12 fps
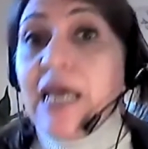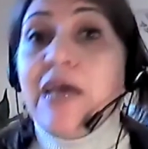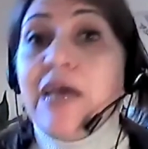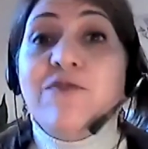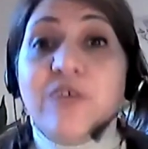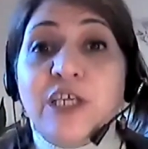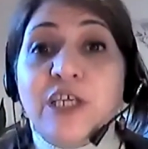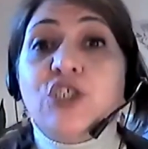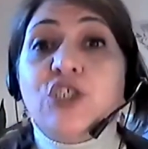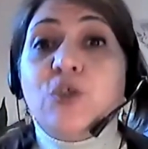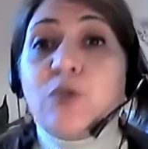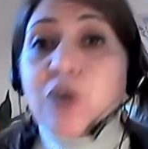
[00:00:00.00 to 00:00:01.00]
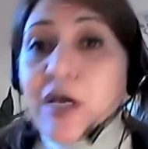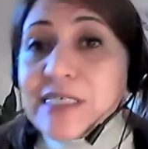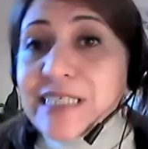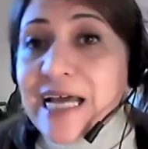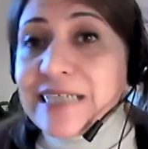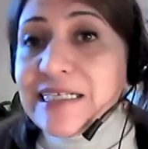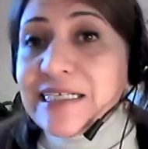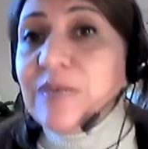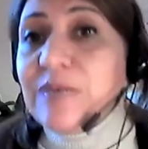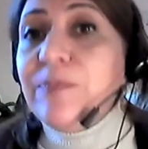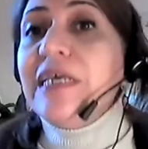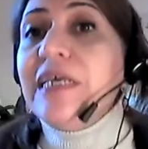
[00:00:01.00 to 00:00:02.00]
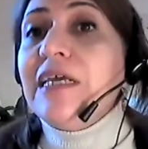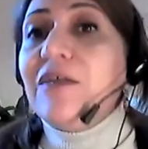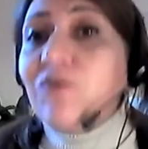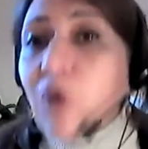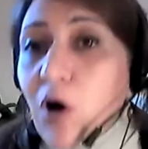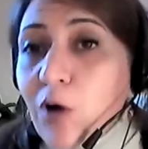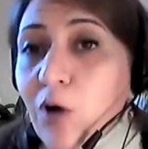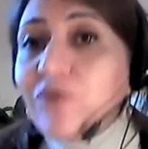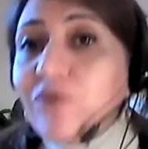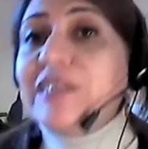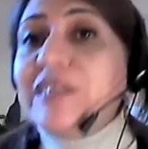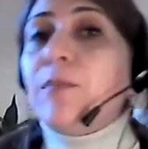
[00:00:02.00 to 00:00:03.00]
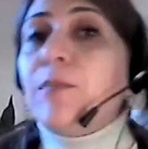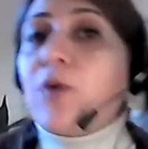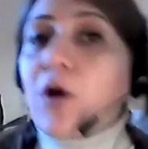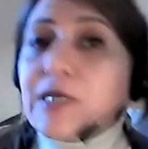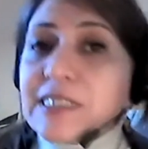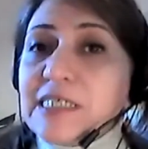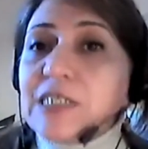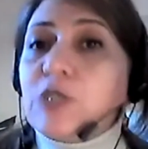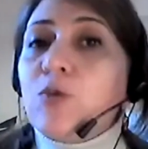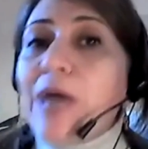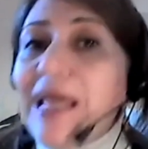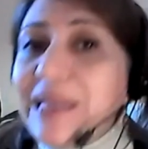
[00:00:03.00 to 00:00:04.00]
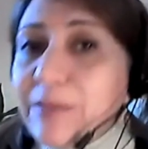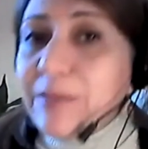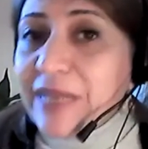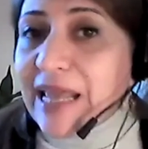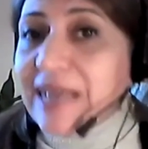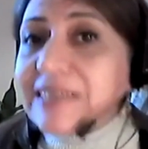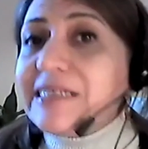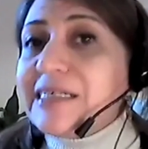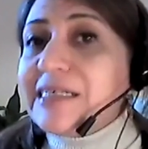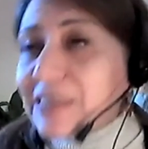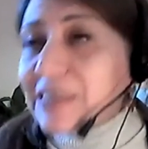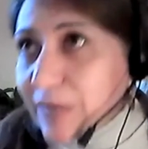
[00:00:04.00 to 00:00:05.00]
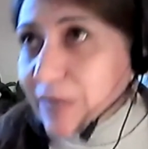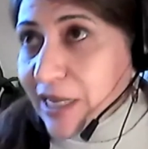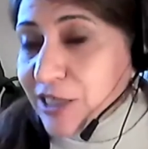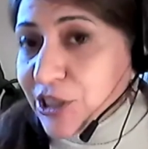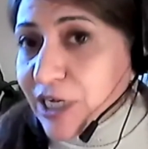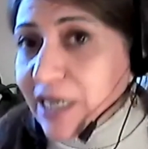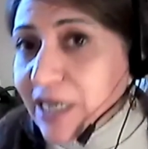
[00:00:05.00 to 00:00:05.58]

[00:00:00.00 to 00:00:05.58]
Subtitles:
We should constantly be involved with the process to eliminate discrimination.